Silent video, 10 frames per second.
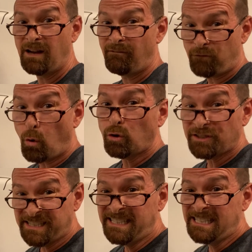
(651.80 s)

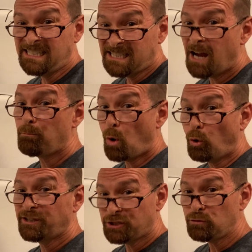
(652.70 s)

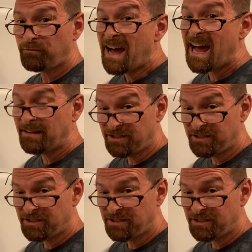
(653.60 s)
14.25.